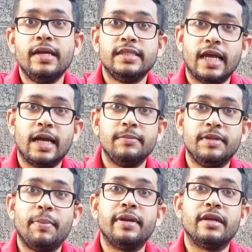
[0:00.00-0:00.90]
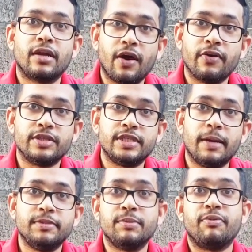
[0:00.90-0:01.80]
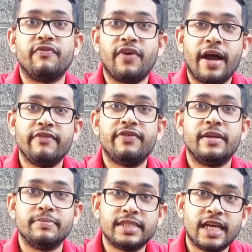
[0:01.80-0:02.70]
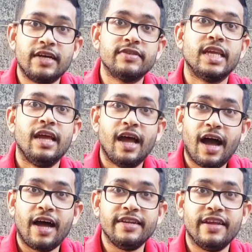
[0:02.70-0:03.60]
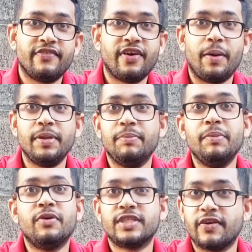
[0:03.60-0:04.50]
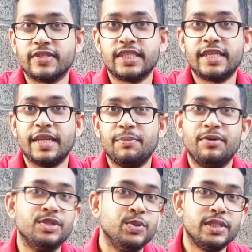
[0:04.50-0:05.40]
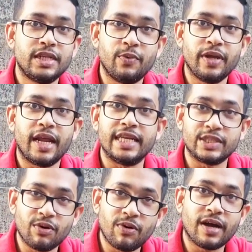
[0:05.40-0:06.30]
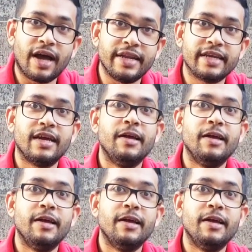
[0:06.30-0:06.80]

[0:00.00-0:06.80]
to help them and encourage them to provide for themselves and their family, be more self-sustainable, do it in a way that is organic,